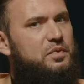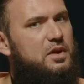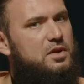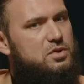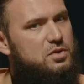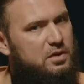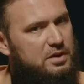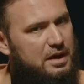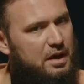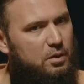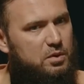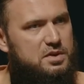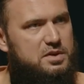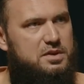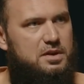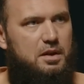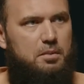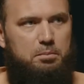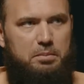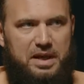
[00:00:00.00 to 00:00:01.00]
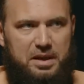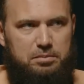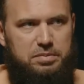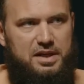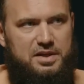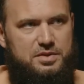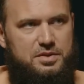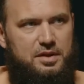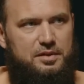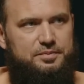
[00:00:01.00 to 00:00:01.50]
So that was a big
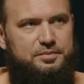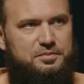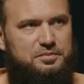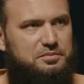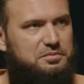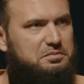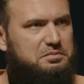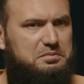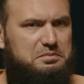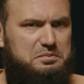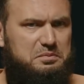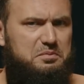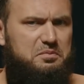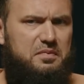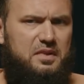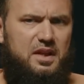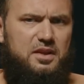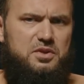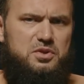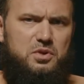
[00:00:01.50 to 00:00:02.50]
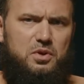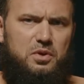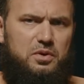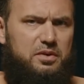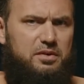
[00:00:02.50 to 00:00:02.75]
blessing. So